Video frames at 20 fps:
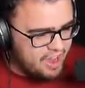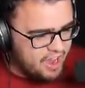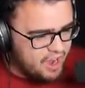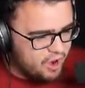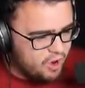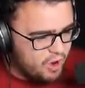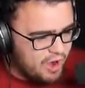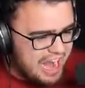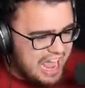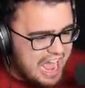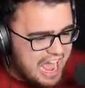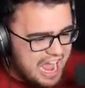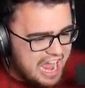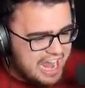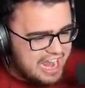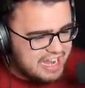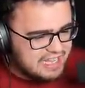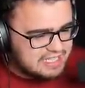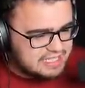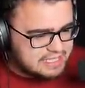no
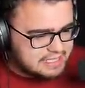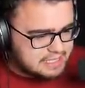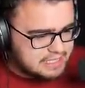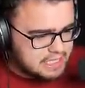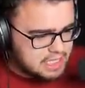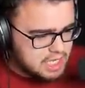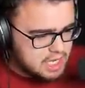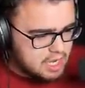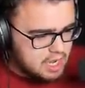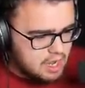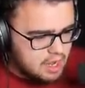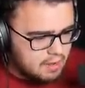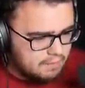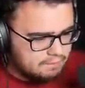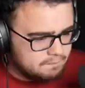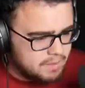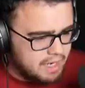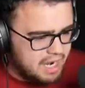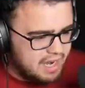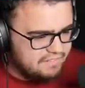rates!
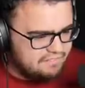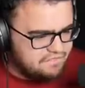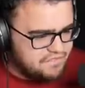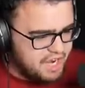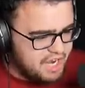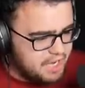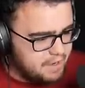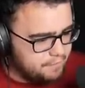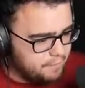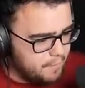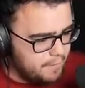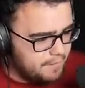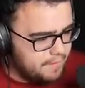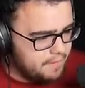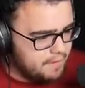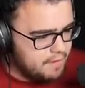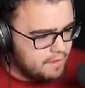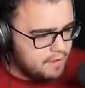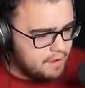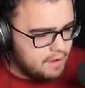My favorite,
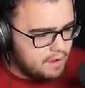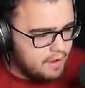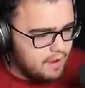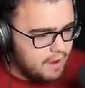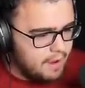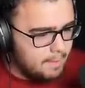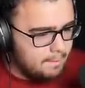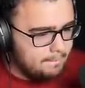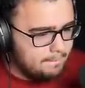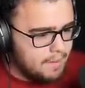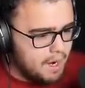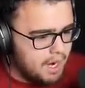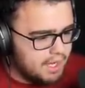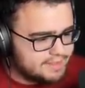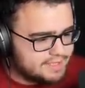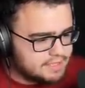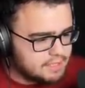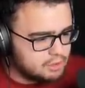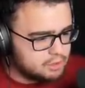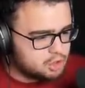a
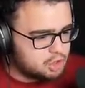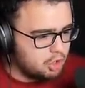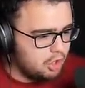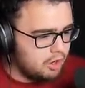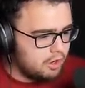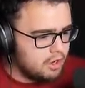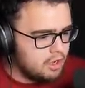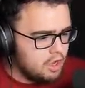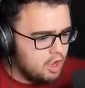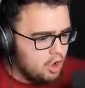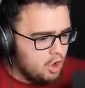monster truck.